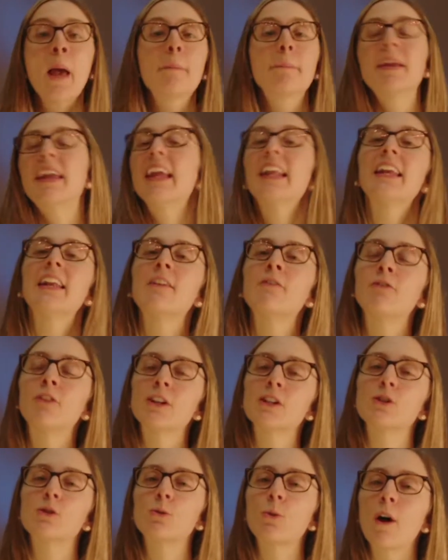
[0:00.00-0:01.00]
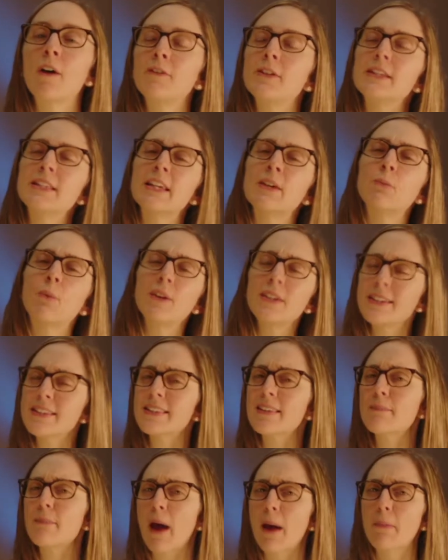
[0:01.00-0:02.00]
beginning in verse 12 to see what does
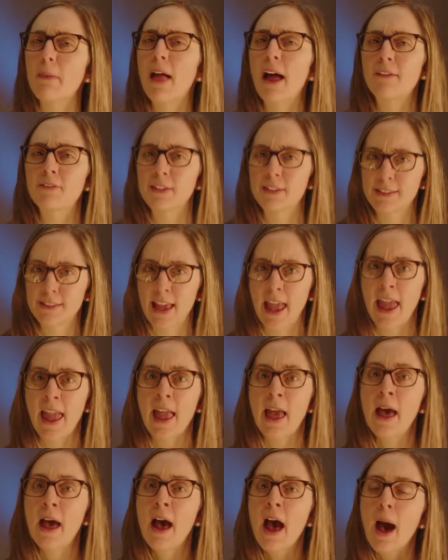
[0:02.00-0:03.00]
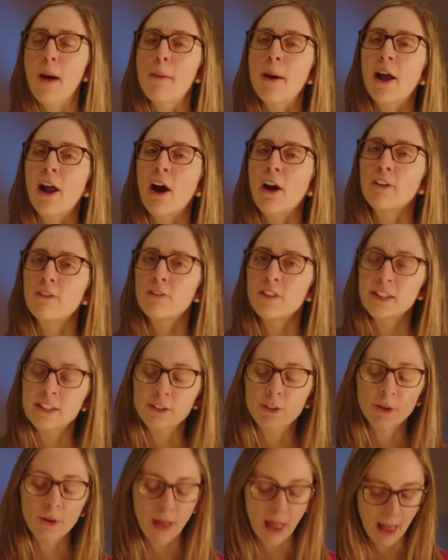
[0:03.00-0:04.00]
the Bible have to say about about our
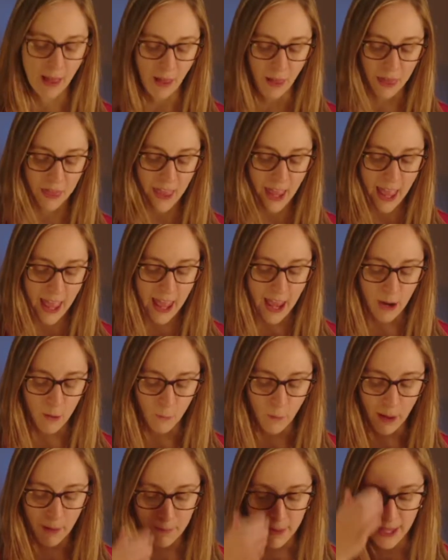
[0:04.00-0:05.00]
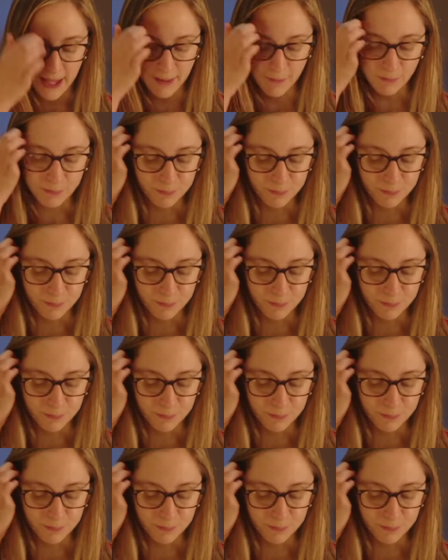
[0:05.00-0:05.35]
physical health and well being.